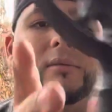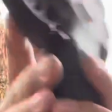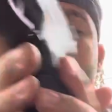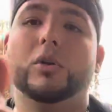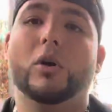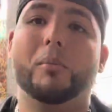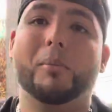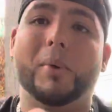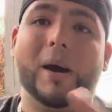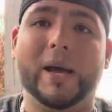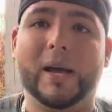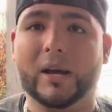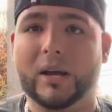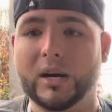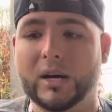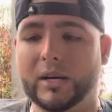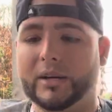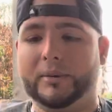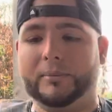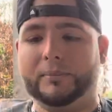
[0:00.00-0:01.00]
don't buy a
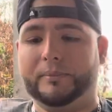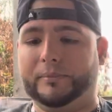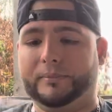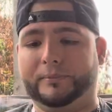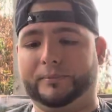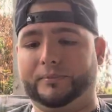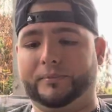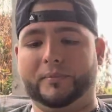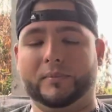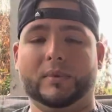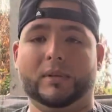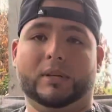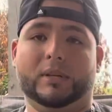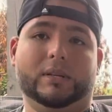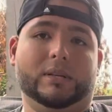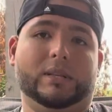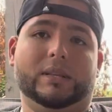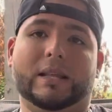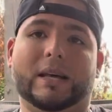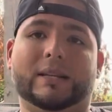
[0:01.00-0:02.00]
gun.
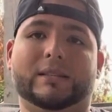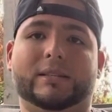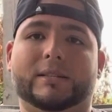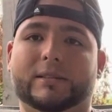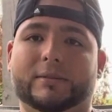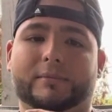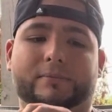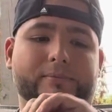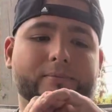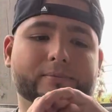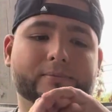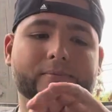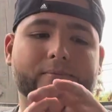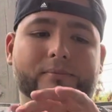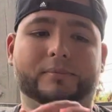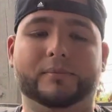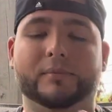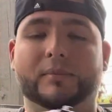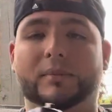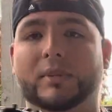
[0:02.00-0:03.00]
That's
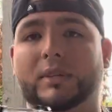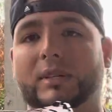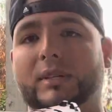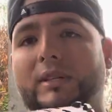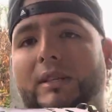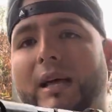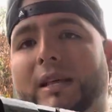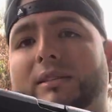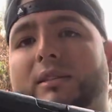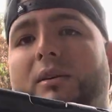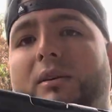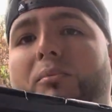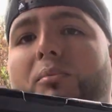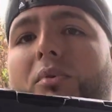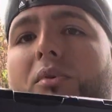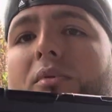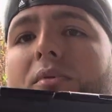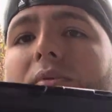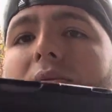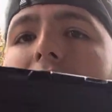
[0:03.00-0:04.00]

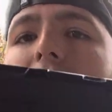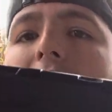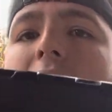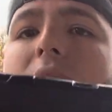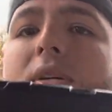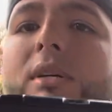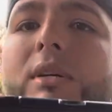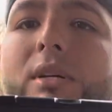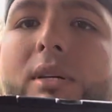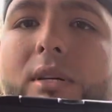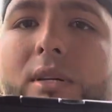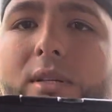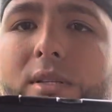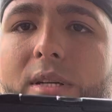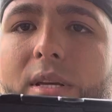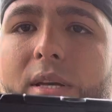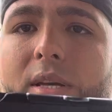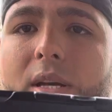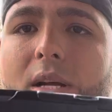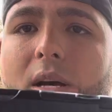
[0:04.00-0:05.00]
simple.
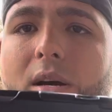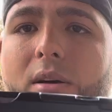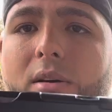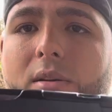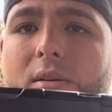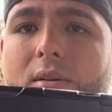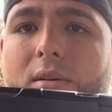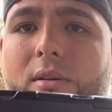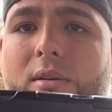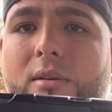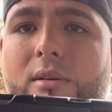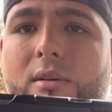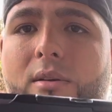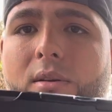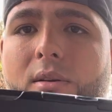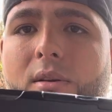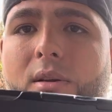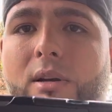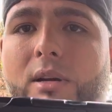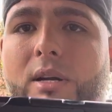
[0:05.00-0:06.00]
Check it out.
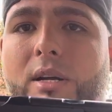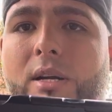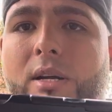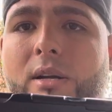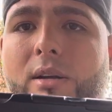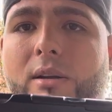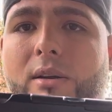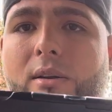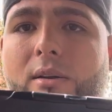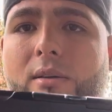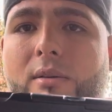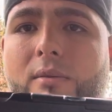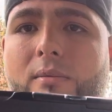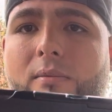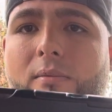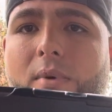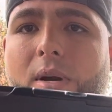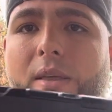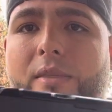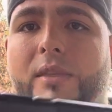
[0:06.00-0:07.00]
All right,
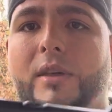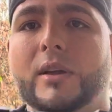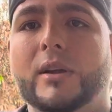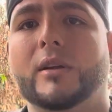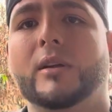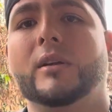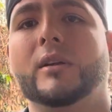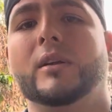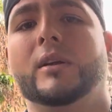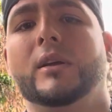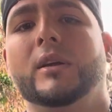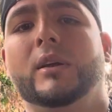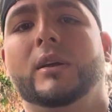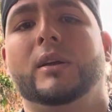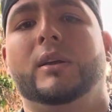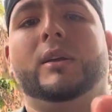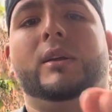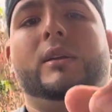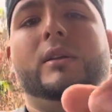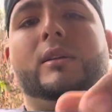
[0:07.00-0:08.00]
right there.
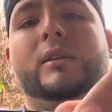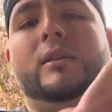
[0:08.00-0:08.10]
And